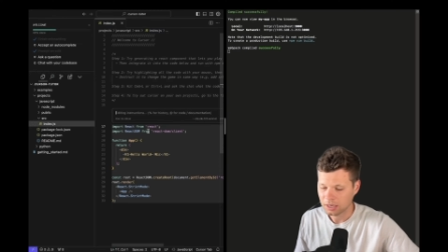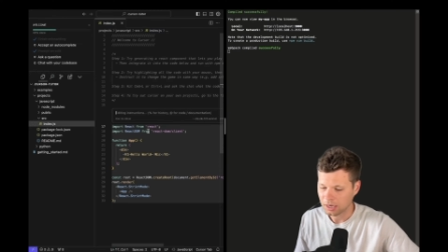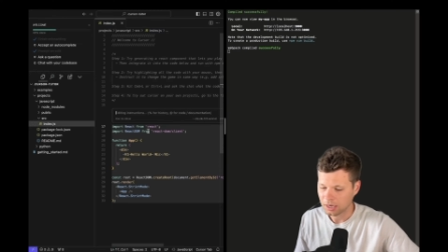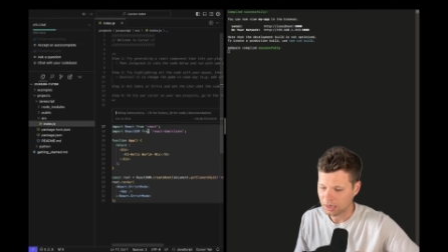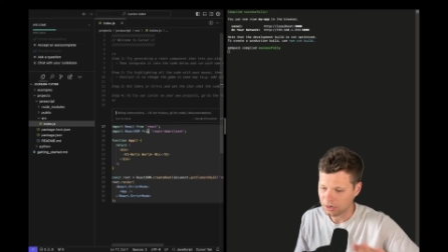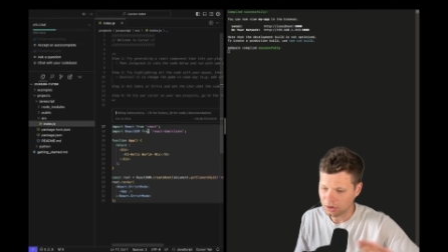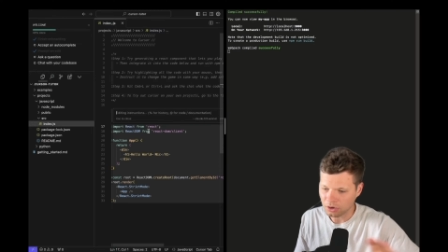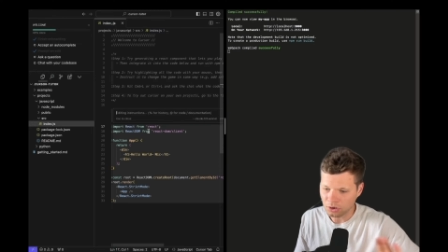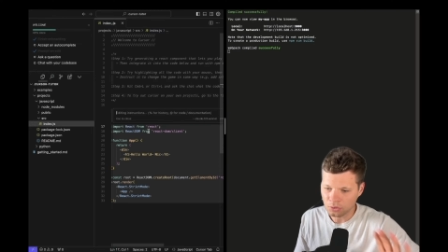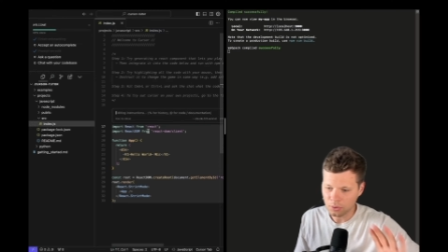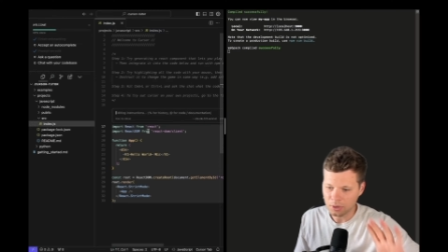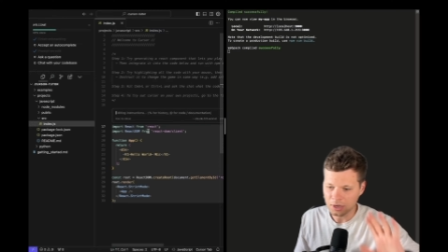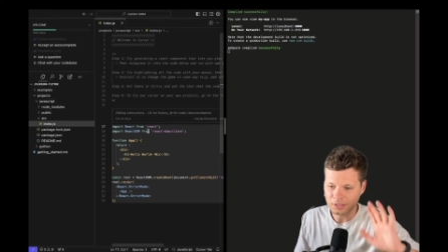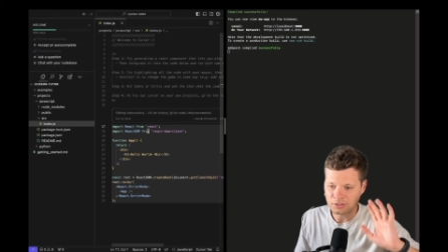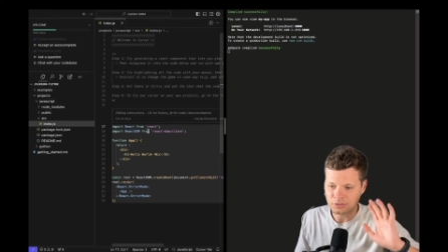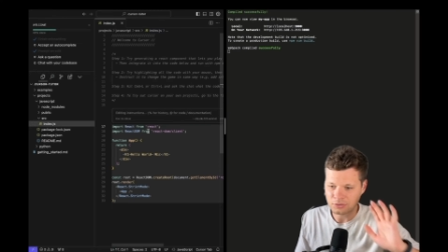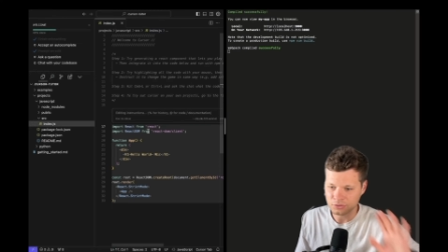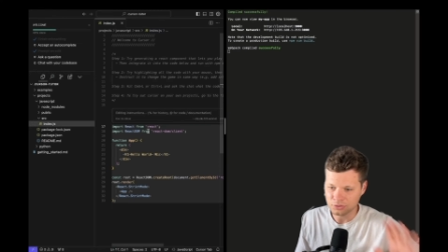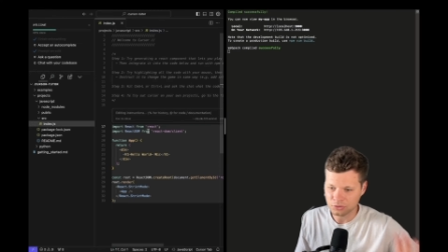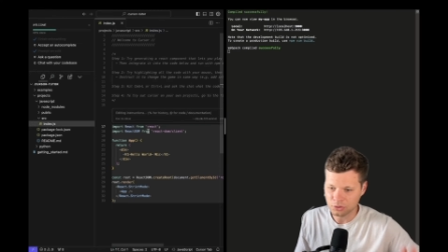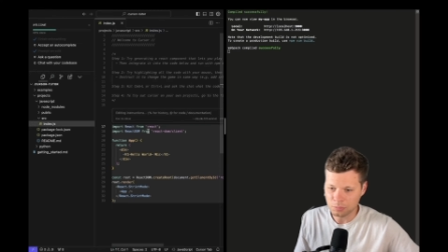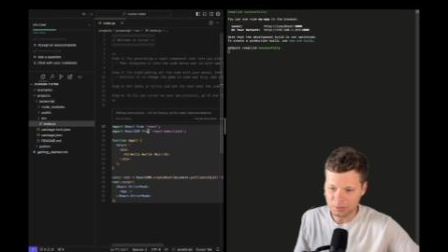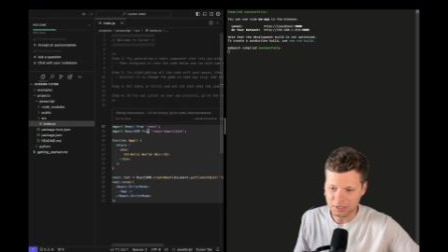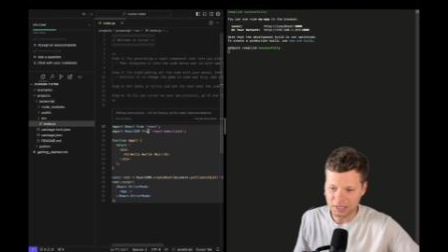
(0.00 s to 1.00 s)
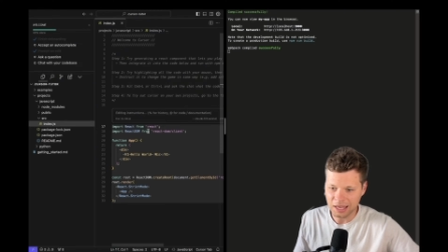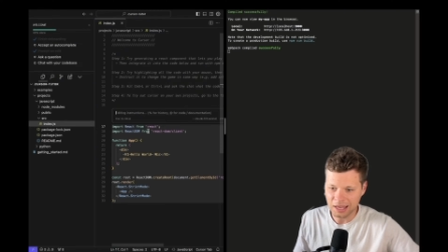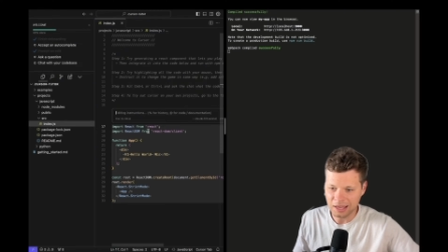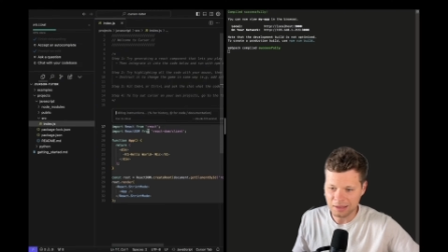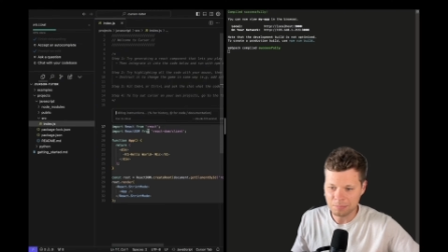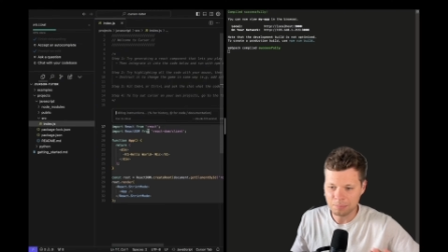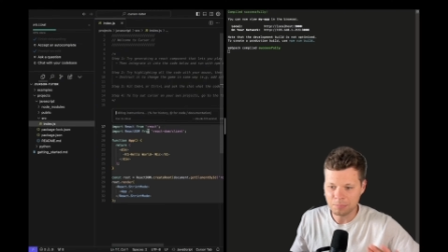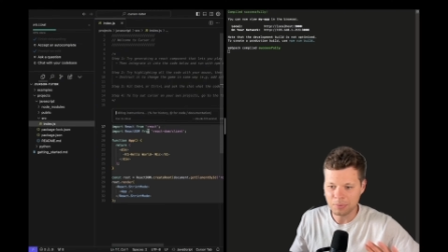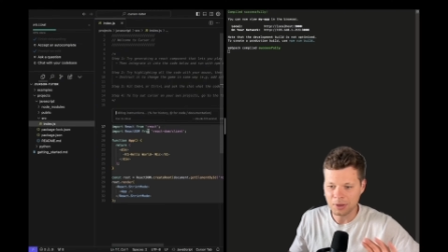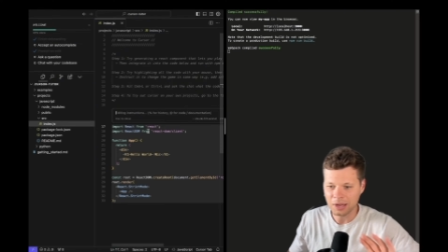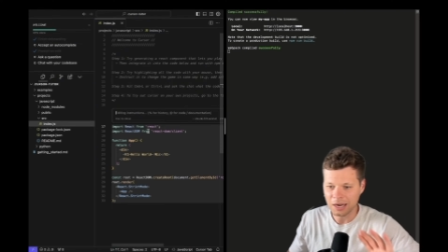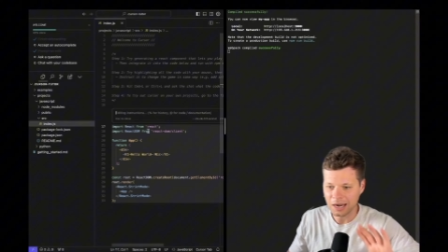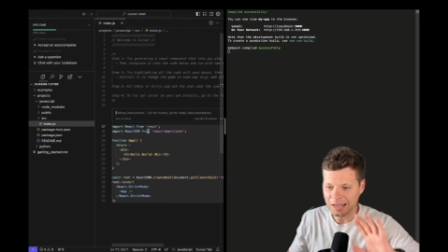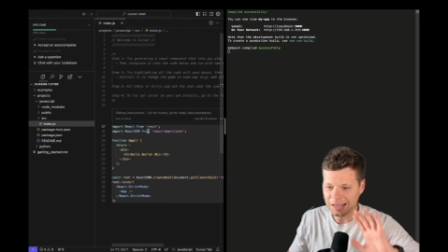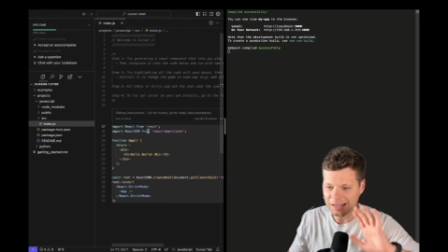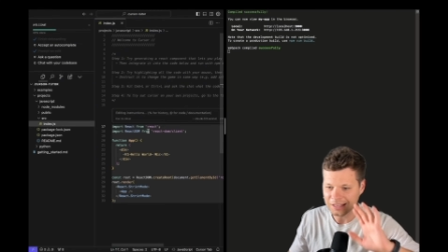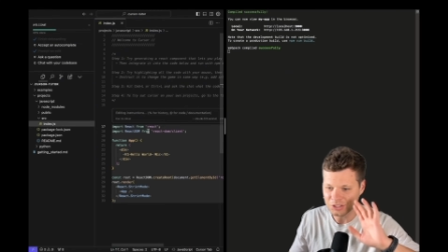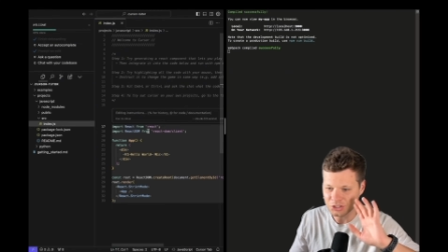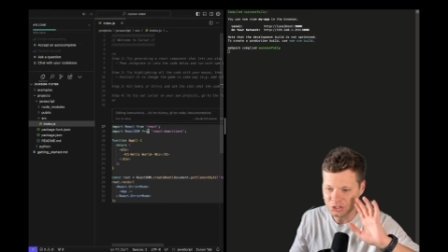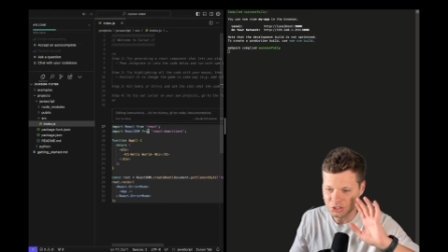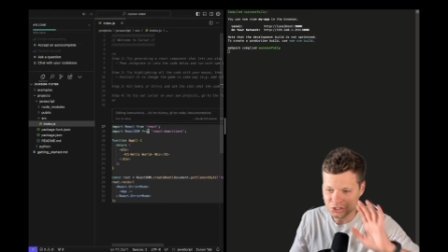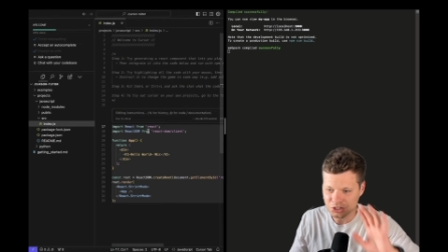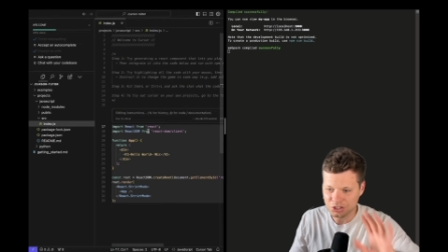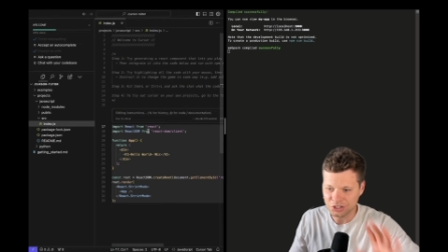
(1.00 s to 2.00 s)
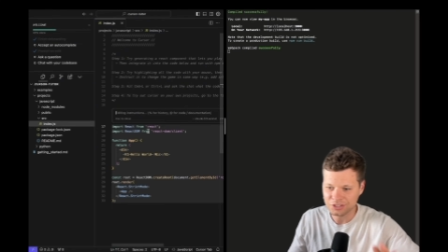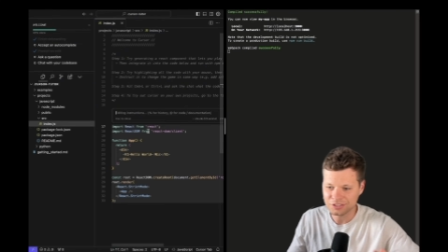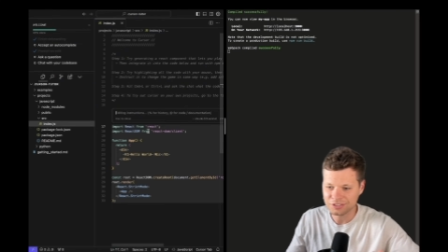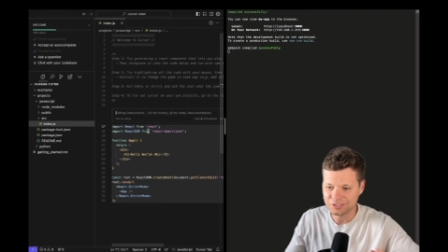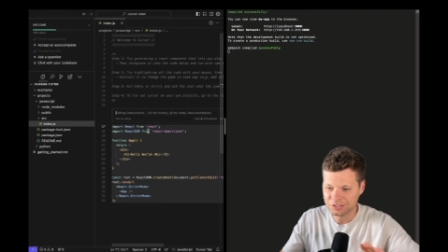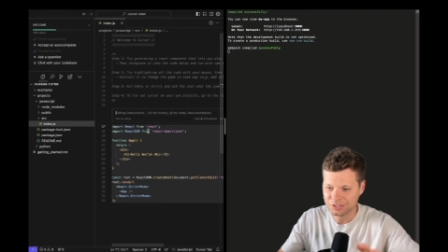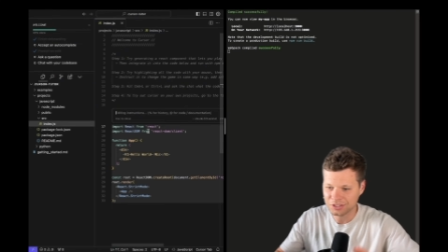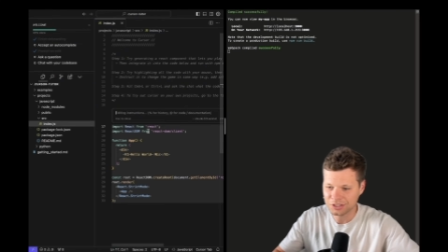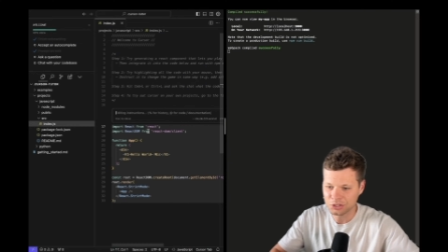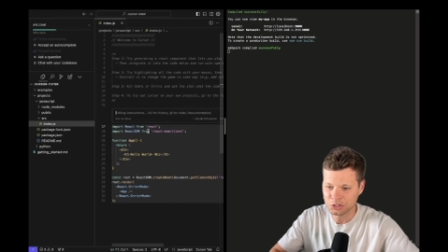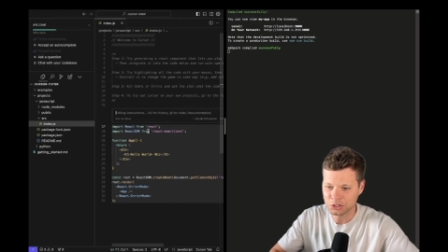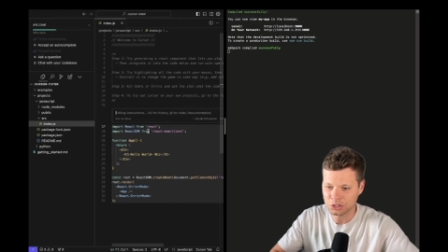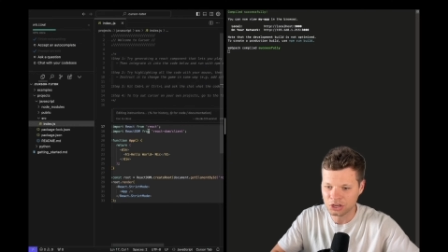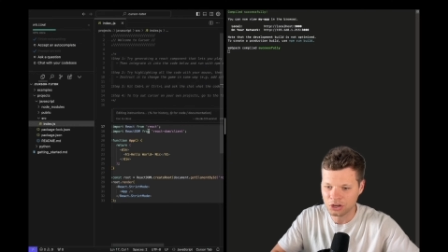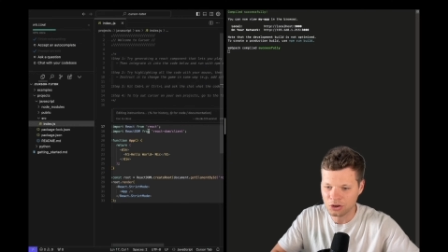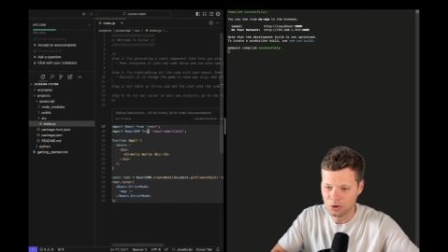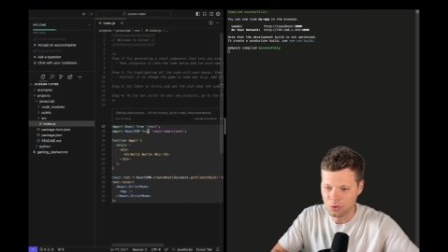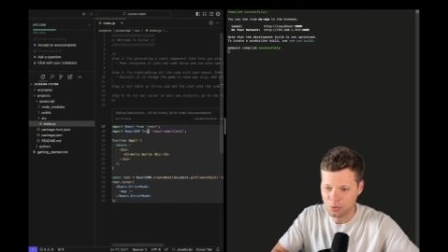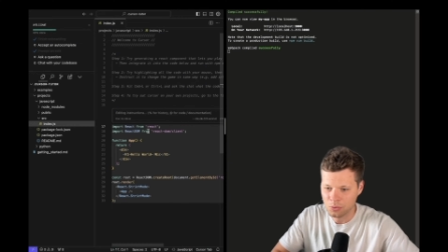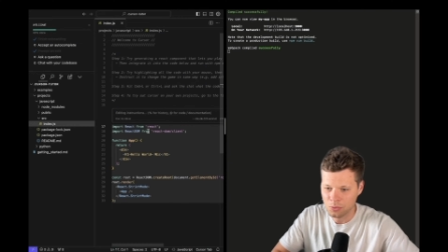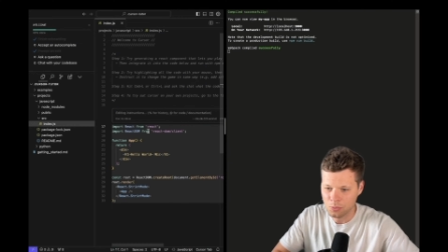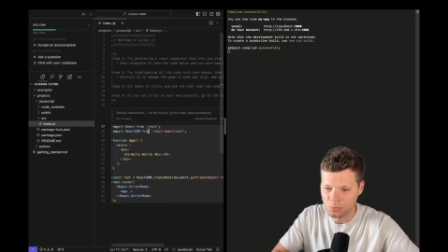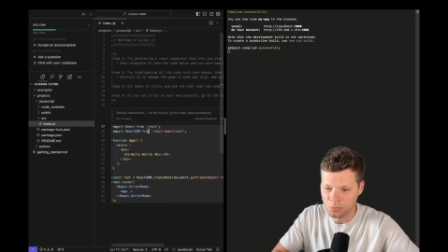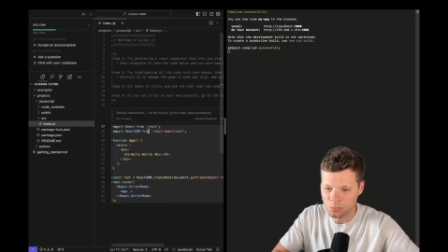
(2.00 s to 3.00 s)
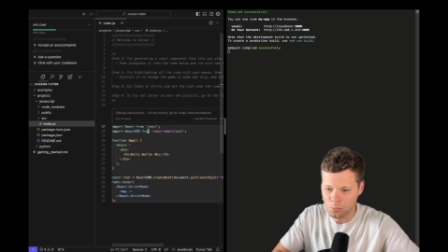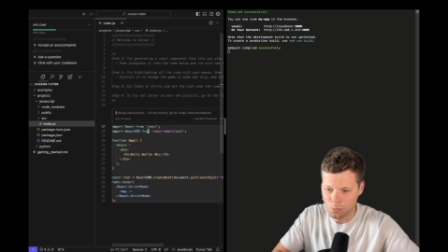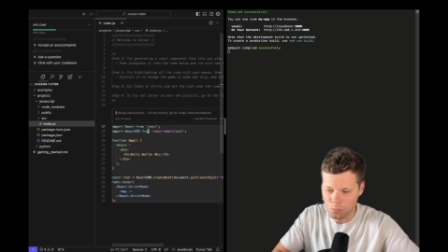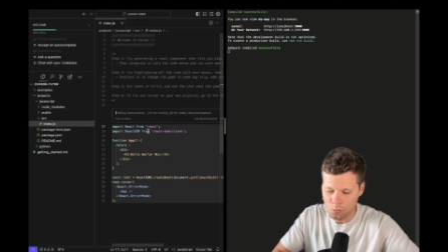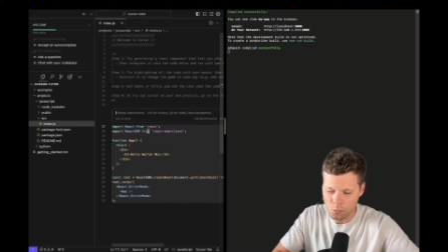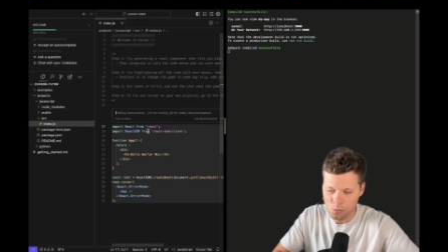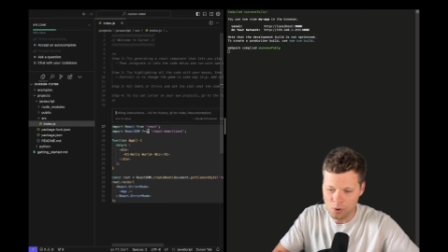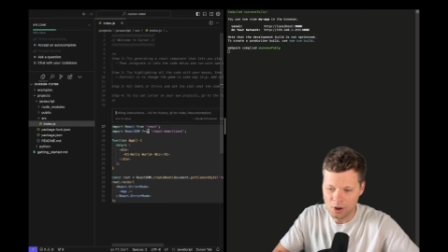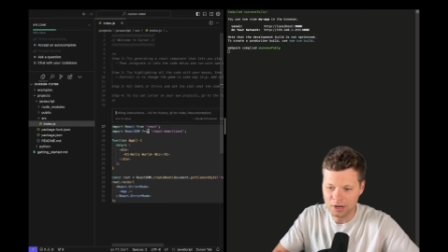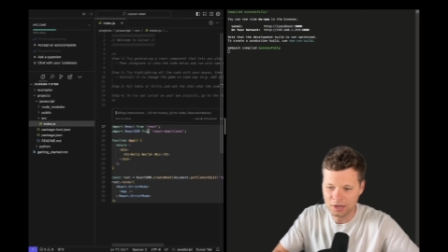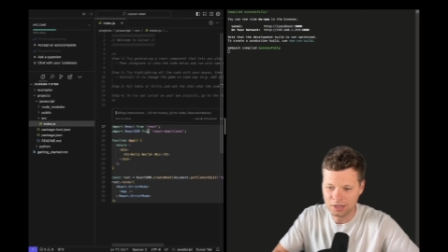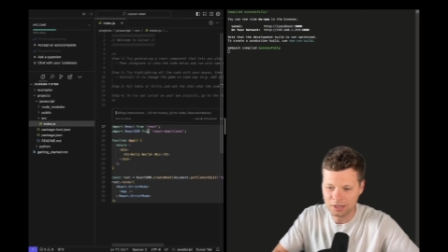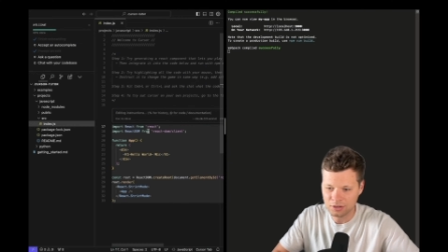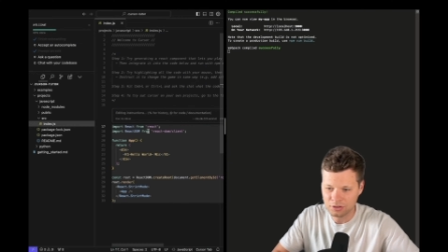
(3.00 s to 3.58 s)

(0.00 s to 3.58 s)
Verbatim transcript: I know it's a stupid game, but it just is going to show what it